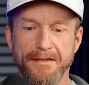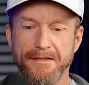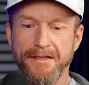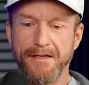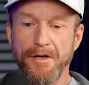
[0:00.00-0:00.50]

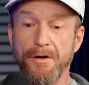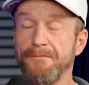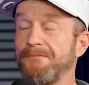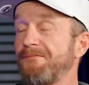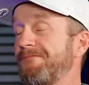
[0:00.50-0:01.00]
the Gamma.
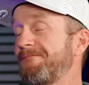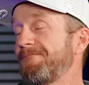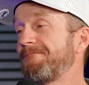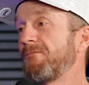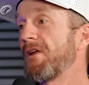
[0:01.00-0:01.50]
Oh,
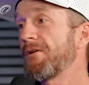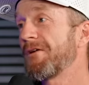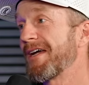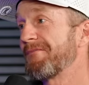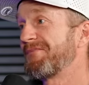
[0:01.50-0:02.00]
we don't know
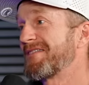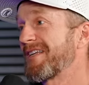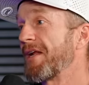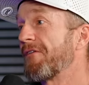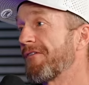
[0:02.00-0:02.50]
yet. It's
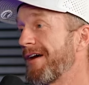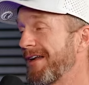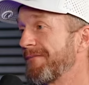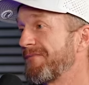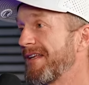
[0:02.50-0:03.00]
coming out
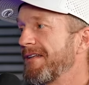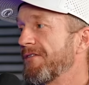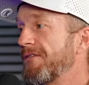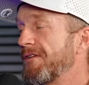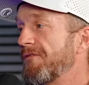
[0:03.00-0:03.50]
Friday.
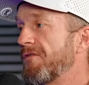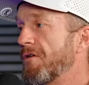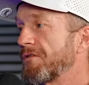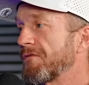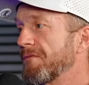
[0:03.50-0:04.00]
The good
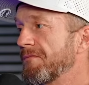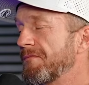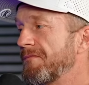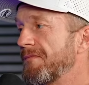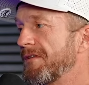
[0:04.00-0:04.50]
folks from
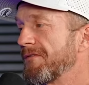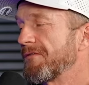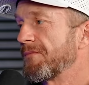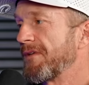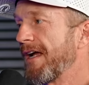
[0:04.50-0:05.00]

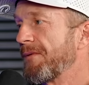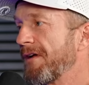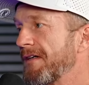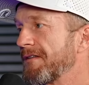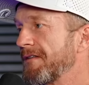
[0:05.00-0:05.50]
from Gamma
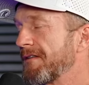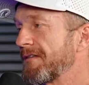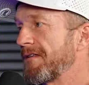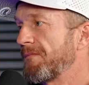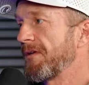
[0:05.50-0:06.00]
actually
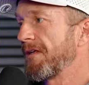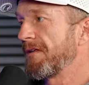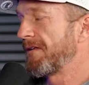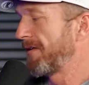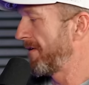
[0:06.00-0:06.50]
just sent me
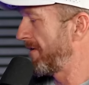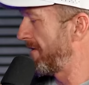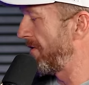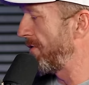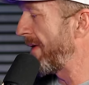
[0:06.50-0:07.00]

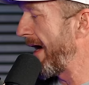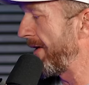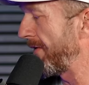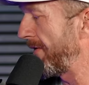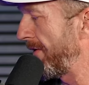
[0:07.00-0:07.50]
their new
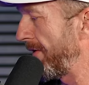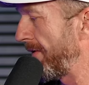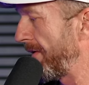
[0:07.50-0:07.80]
paddles too,